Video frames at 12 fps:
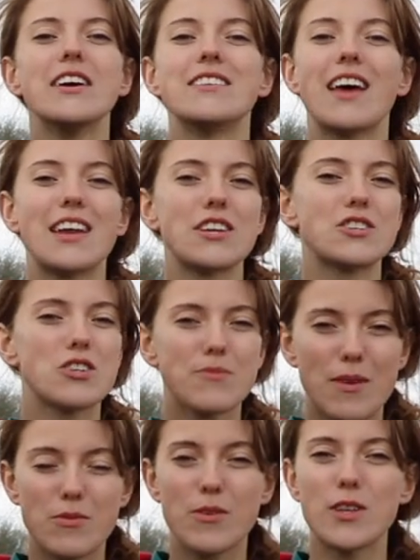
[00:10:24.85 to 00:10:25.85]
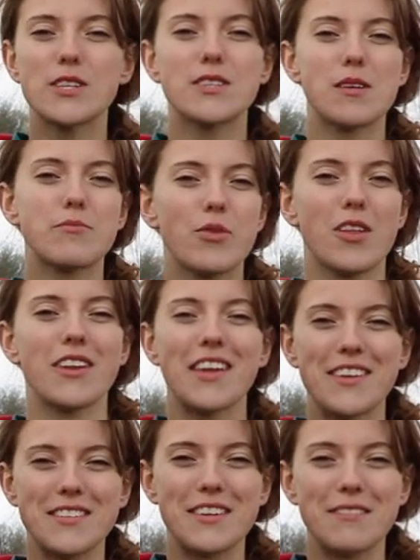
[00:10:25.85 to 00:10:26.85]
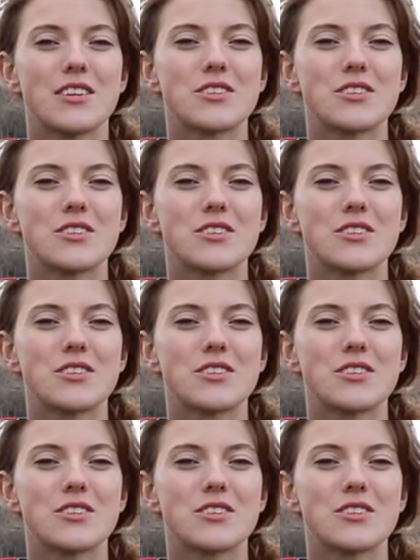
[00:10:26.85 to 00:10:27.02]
then it should be really simple and easy.